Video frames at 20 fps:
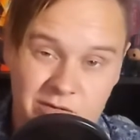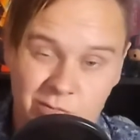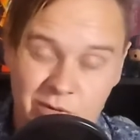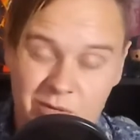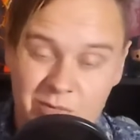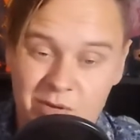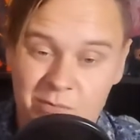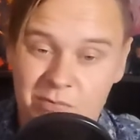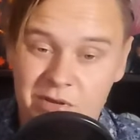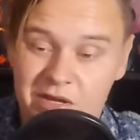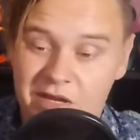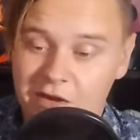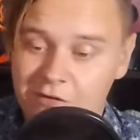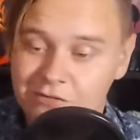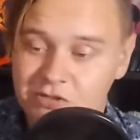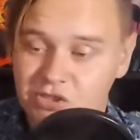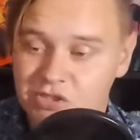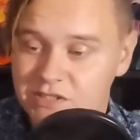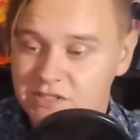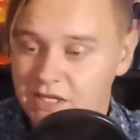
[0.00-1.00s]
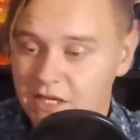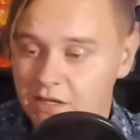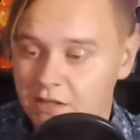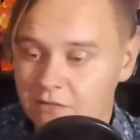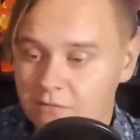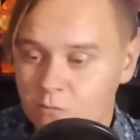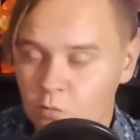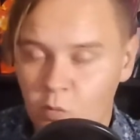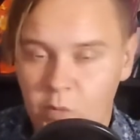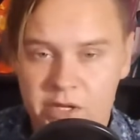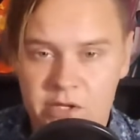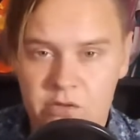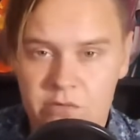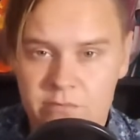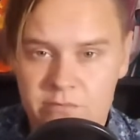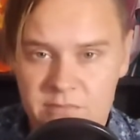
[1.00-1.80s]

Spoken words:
to make my pick, I would just say Will.